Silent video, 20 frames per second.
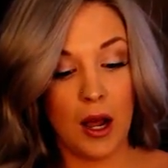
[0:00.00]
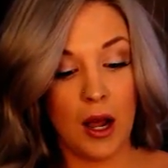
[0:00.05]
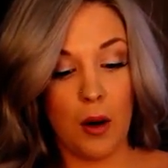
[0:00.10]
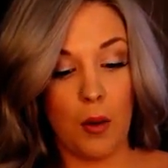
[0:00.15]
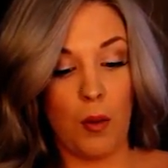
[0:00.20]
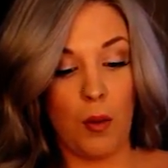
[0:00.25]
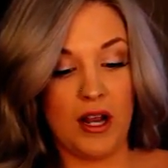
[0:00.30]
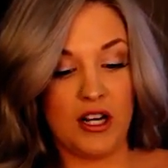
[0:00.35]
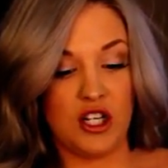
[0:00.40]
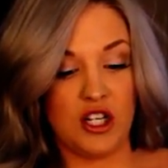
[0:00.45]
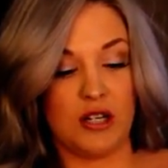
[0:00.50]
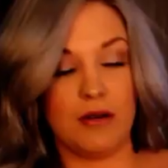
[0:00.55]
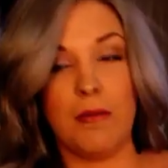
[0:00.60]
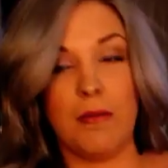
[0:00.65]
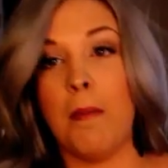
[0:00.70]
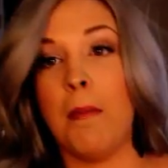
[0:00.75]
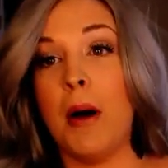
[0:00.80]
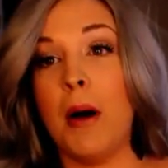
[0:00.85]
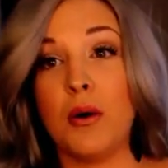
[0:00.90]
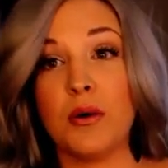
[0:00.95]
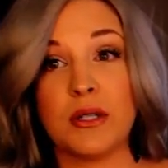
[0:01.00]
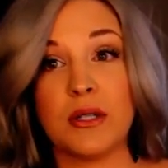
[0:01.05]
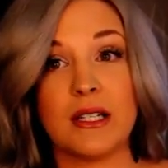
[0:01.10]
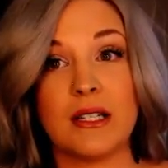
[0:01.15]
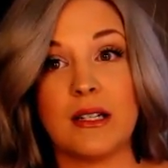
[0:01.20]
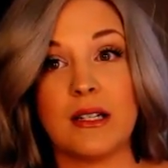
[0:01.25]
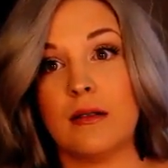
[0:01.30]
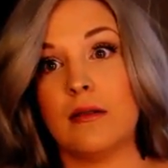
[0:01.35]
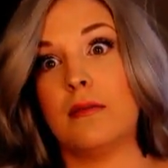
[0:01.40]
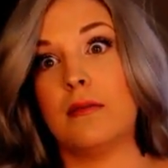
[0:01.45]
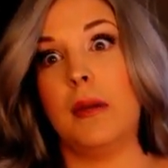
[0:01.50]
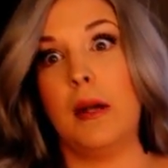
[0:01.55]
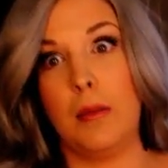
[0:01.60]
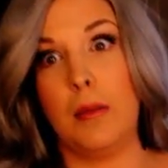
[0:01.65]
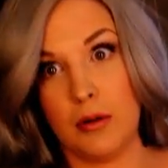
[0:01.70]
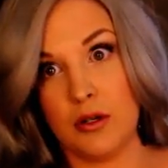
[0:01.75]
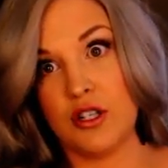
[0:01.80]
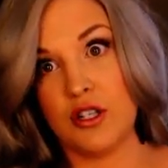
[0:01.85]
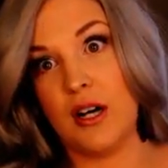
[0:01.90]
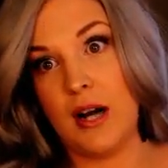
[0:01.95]
which most
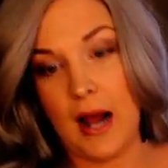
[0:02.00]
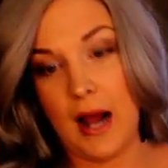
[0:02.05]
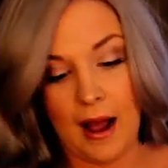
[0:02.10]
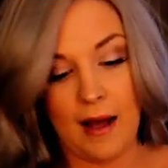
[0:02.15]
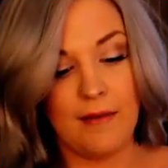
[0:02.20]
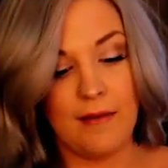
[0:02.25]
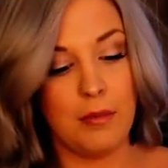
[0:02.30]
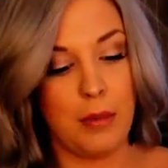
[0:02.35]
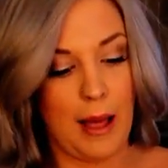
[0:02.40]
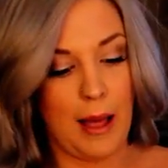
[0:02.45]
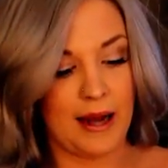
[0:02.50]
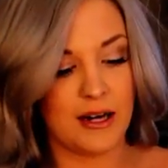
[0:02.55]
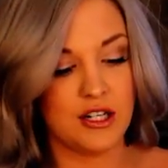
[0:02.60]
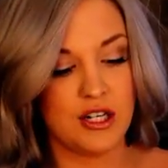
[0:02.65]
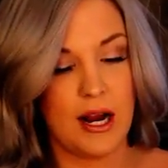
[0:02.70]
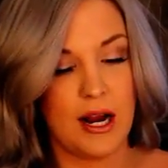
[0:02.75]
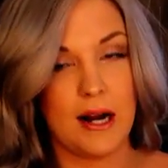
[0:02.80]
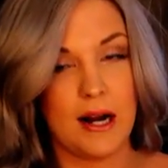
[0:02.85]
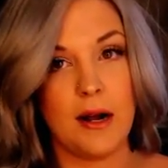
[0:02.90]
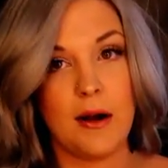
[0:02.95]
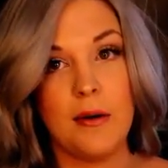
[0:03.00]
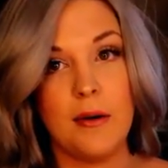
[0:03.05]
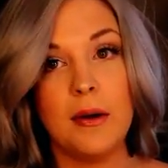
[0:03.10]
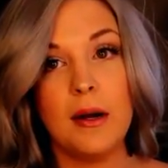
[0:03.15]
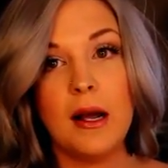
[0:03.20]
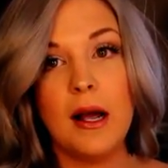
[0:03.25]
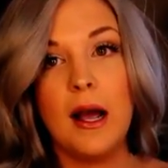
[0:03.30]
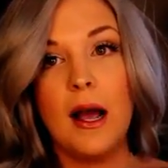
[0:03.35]
people should have black shadow,